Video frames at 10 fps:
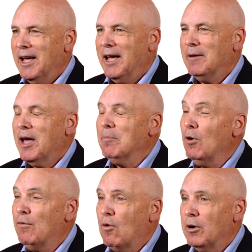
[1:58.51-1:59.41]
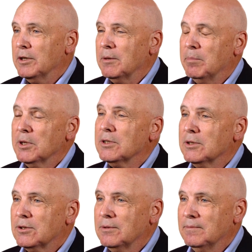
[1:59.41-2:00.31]
and, and move forward as a
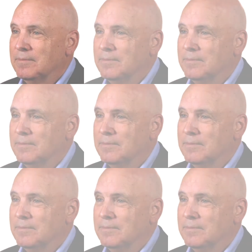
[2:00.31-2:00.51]
business.